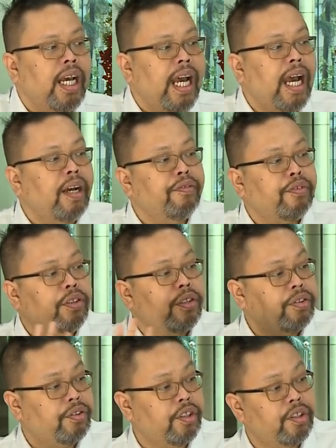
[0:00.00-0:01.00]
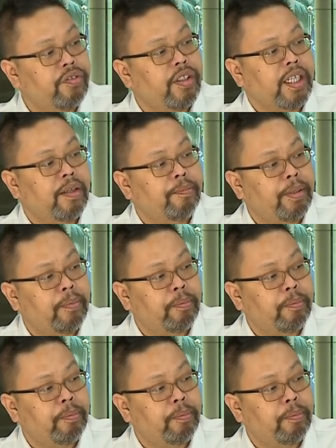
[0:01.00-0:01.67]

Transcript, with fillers: after the start of the campaign